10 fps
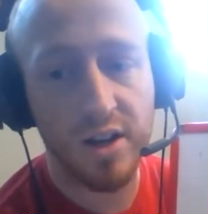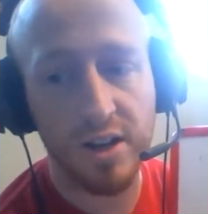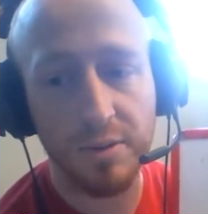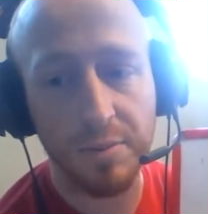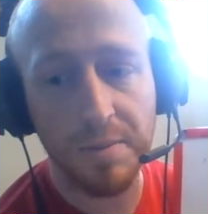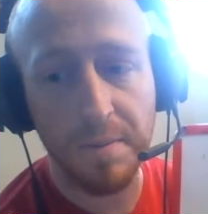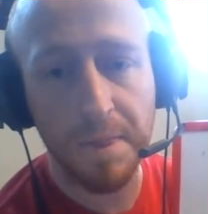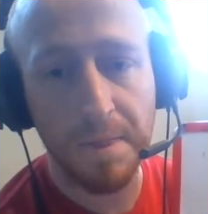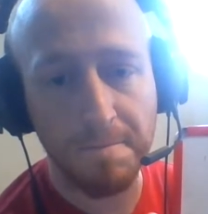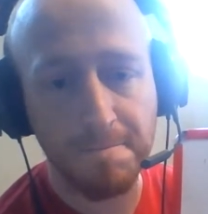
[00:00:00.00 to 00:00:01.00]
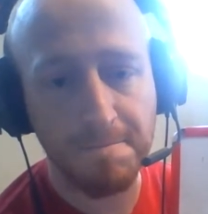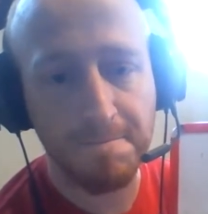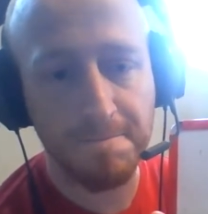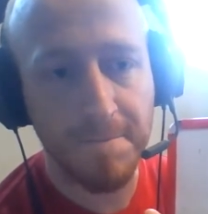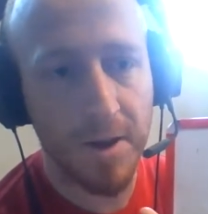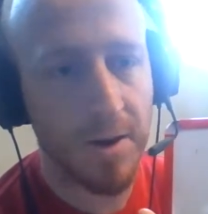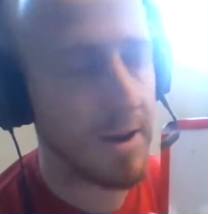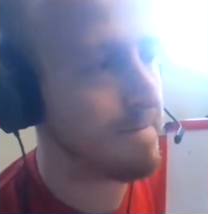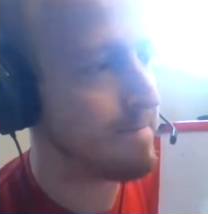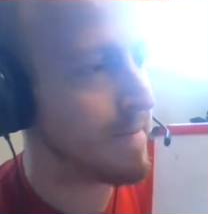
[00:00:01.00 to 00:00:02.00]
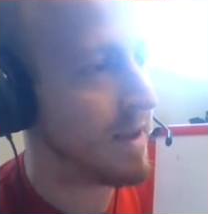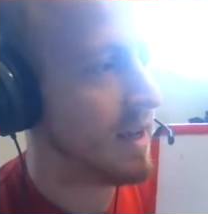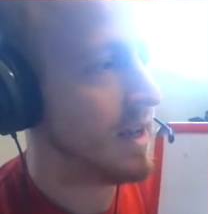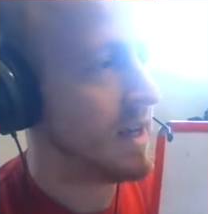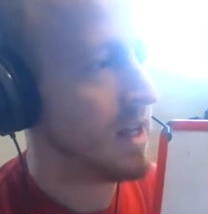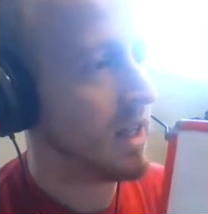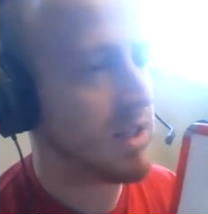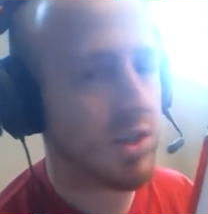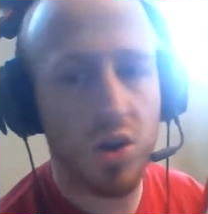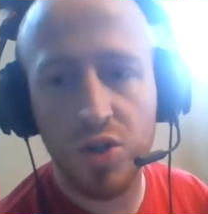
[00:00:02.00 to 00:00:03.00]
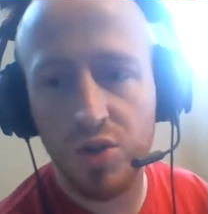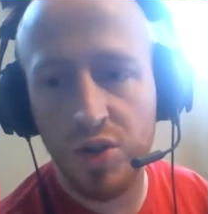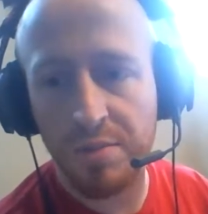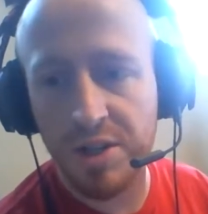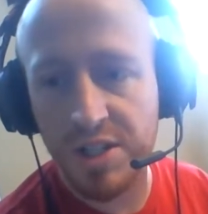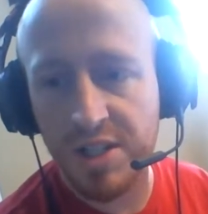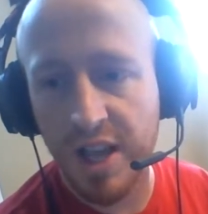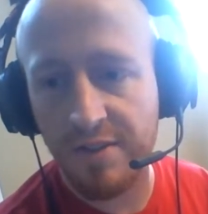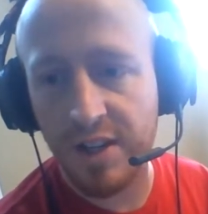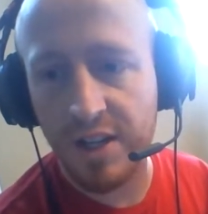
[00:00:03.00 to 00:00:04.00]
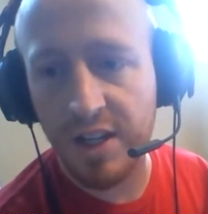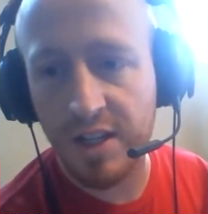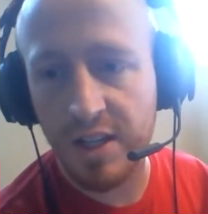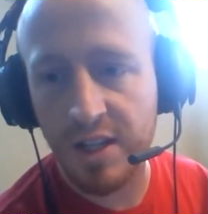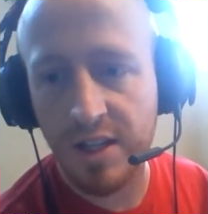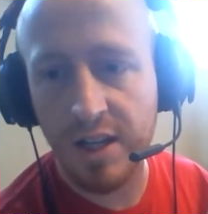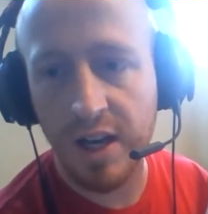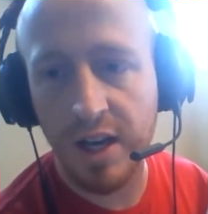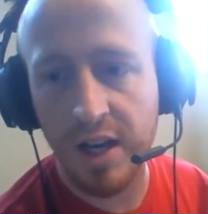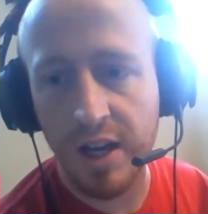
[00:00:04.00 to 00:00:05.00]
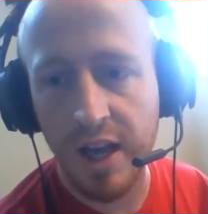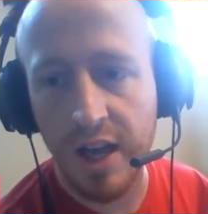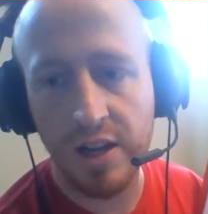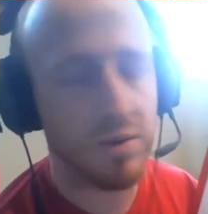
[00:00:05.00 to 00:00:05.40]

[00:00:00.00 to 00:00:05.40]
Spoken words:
and help. All right. Let's go to number 7. Addie